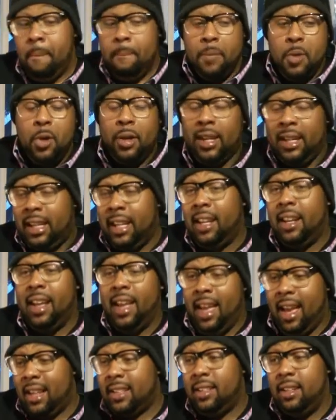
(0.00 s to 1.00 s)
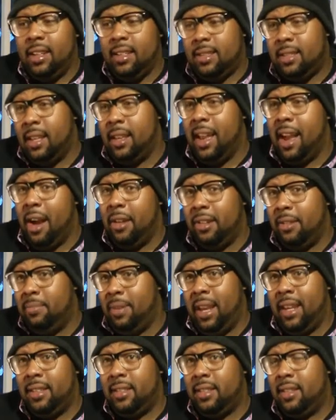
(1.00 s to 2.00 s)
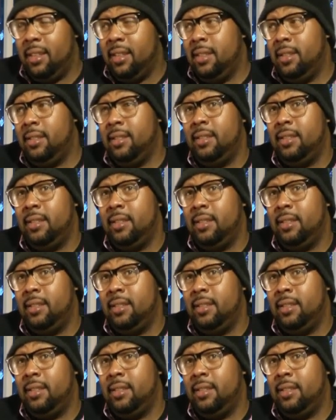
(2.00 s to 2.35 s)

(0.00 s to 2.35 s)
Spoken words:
You can get an excellent sounding bass,